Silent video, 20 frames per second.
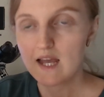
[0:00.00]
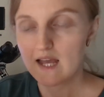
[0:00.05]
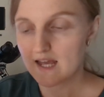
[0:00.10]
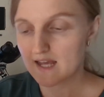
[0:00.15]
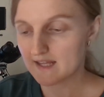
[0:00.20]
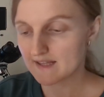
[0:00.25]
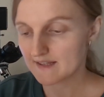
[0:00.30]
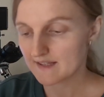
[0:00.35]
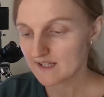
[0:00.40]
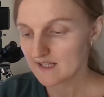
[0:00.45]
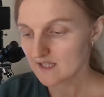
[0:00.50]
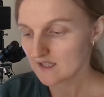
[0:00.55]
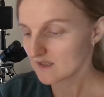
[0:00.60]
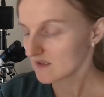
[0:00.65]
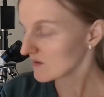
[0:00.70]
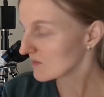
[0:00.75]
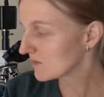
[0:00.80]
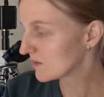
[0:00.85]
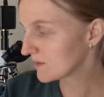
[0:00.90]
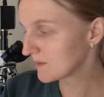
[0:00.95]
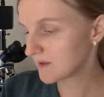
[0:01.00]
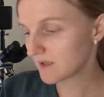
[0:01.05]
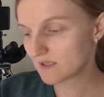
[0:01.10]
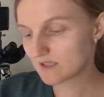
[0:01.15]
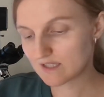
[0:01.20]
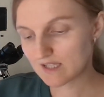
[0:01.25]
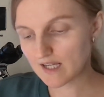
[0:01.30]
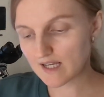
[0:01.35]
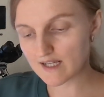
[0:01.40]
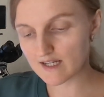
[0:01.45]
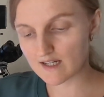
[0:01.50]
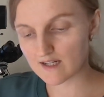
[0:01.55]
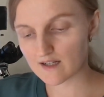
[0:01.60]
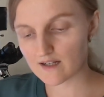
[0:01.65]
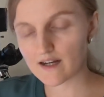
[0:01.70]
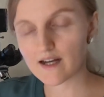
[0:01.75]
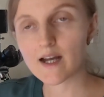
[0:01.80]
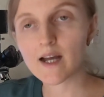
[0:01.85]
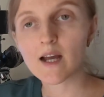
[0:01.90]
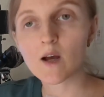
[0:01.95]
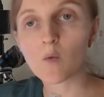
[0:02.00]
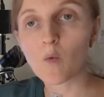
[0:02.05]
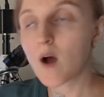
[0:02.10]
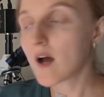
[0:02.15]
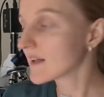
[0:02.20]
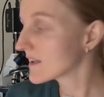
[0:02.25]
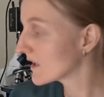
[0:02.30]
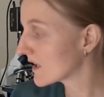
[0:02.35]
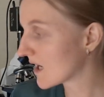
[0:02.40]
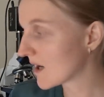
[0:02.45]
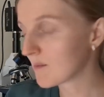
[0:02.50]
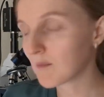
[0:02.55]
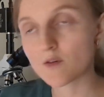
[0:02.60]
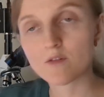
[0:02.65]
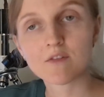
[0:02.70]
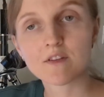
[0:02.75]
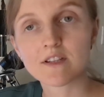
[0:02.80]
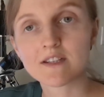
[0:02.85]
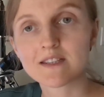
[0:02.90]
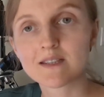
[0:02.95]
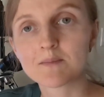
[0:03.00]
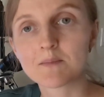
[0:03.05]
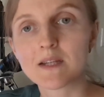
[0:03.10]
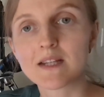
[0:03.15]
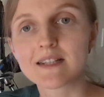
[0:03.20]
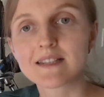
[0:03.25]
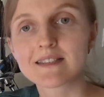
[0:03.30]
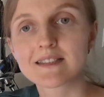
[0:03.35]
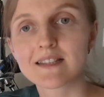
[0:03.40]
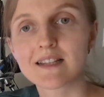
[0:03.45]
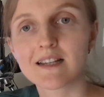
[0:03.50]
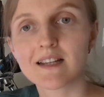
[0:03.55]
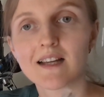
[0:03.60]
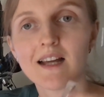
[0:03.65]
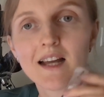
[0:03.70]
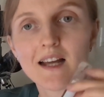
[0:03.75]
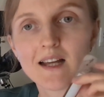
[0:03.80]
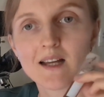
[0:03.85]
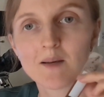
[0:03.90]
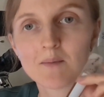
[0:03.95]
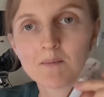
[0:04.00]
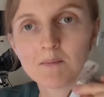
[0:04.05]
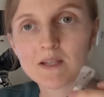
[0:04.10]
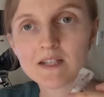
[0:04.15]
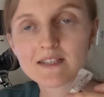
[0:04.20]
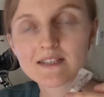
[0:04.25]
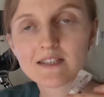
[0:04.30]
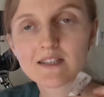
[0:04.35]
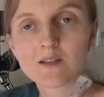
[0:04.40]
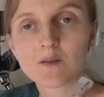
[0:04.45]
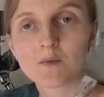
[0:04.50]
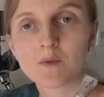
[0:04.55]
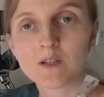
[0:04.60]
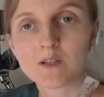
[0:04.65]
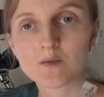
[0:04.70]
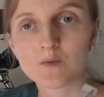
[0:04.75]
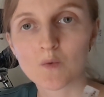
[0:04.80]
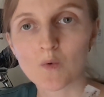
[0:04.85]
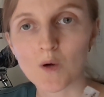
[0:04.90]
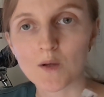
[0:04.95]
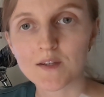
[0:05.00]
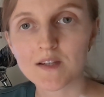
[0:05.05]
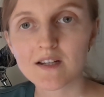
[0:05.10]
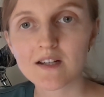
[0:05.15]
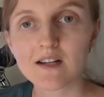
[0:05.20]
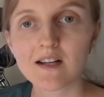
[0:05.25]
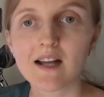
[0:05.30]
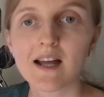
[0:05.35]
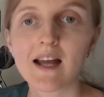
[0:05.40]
and then we will take 1 gram of this mix it with water,